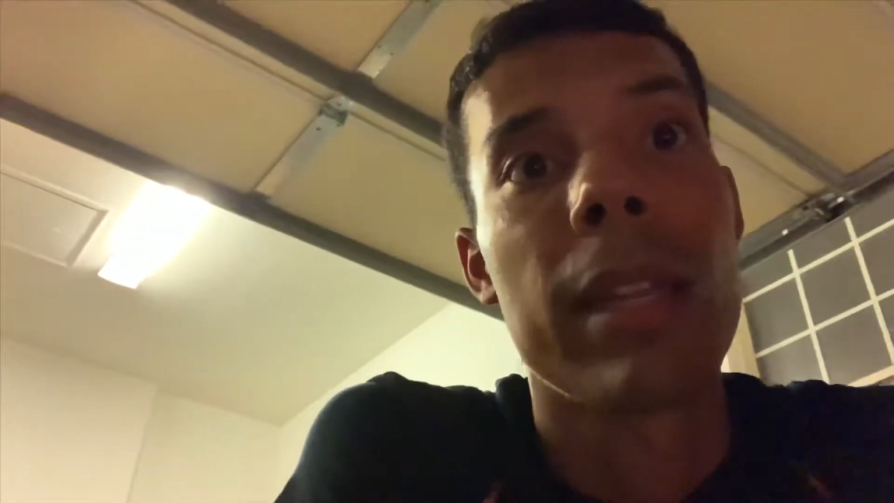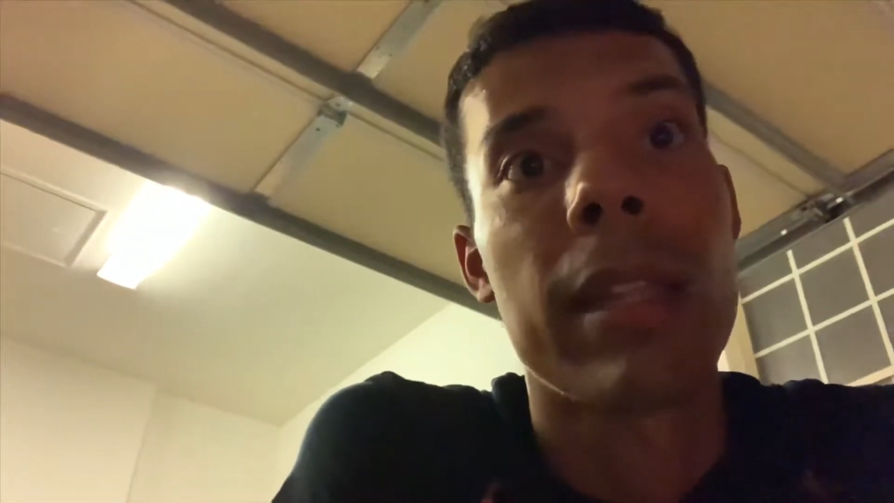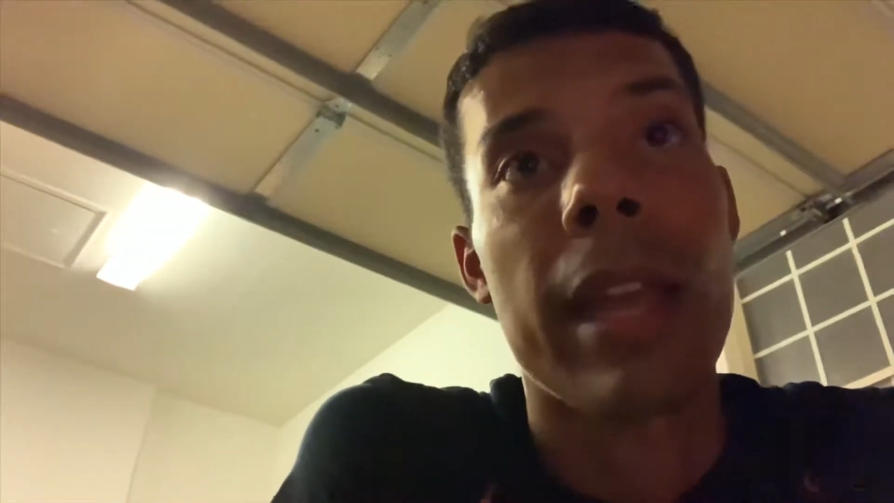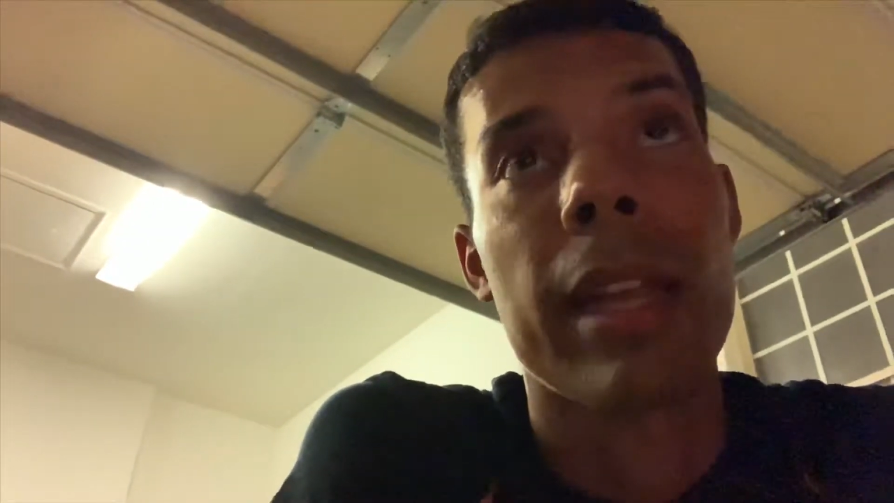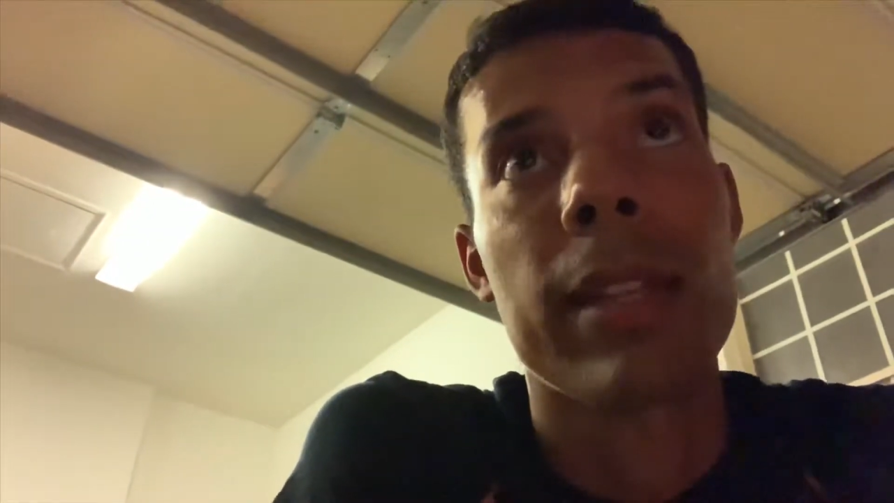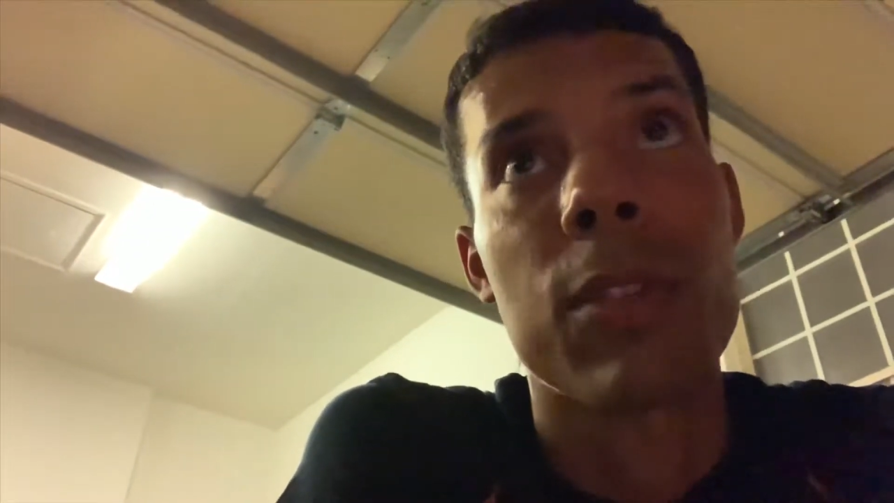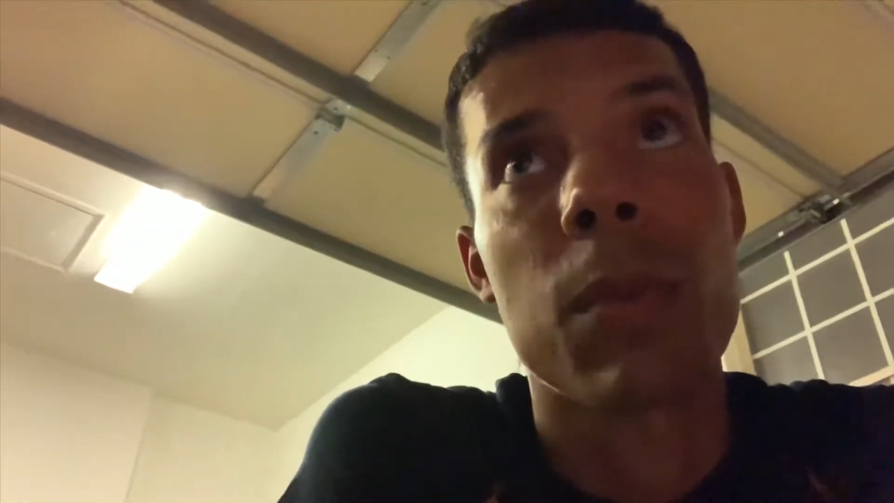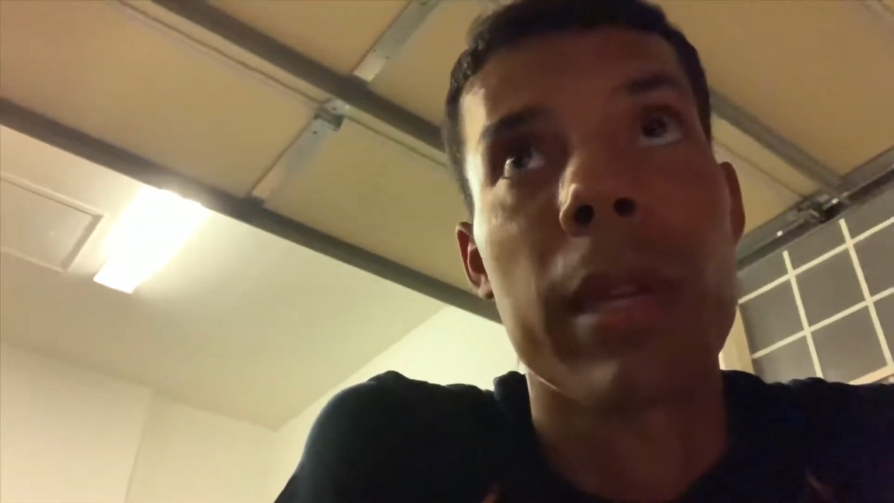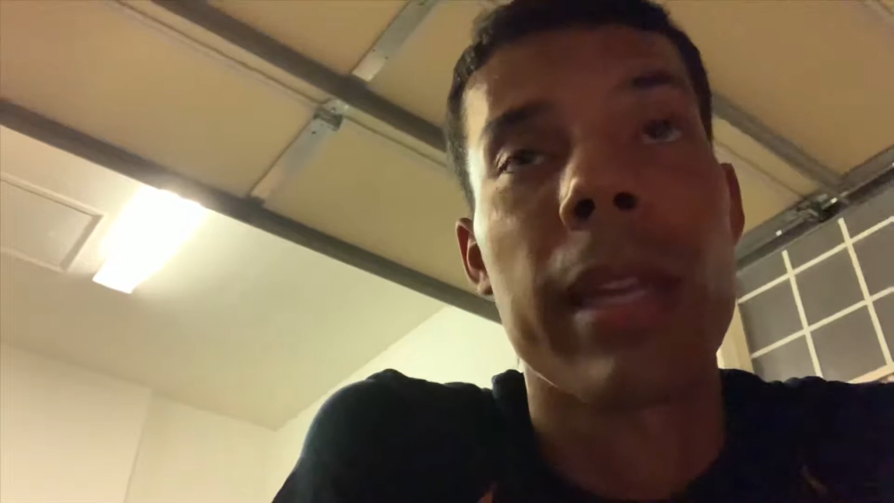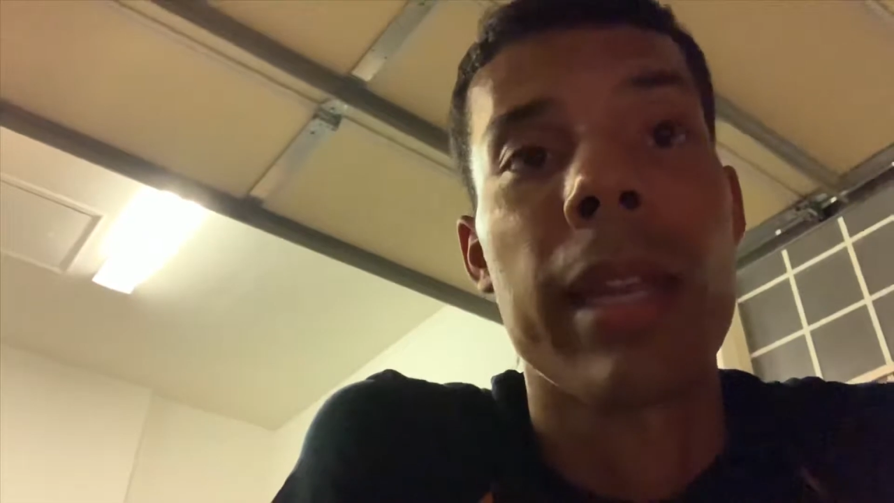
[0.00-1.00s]
that this
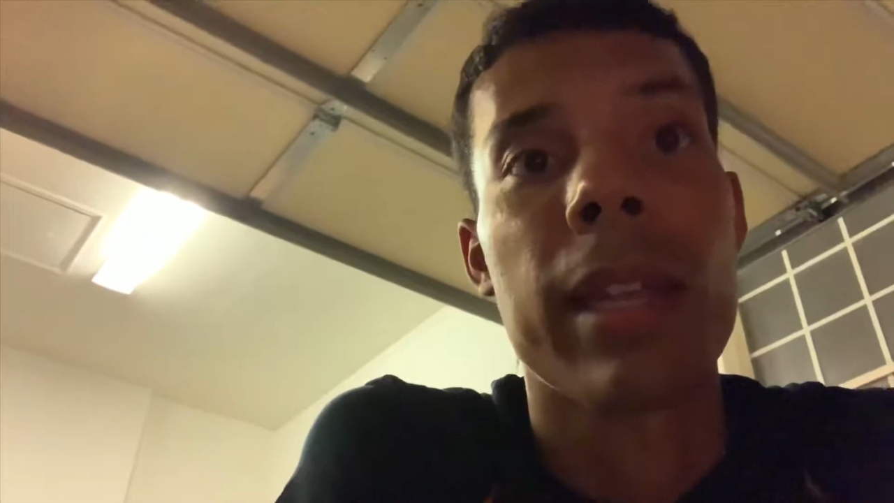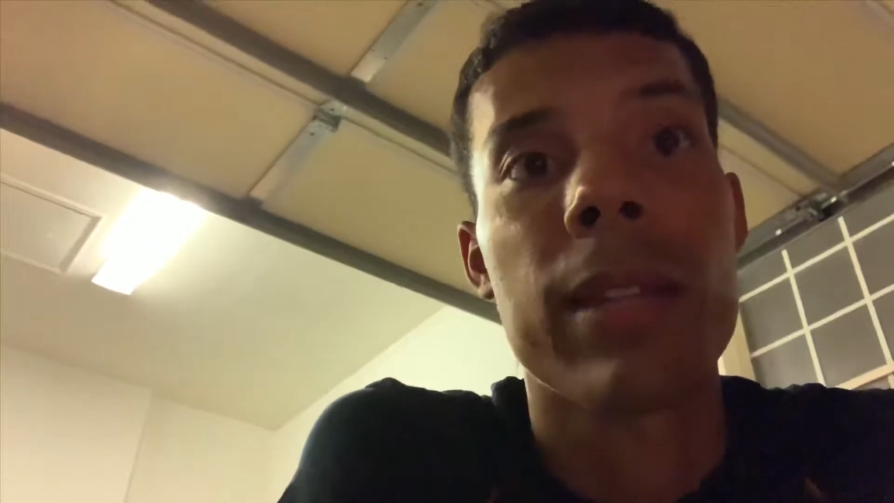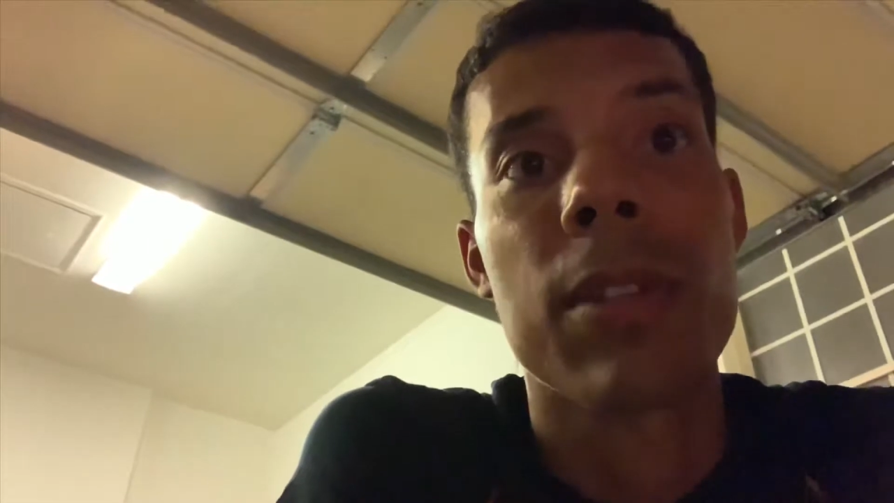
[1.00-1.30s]
weekend.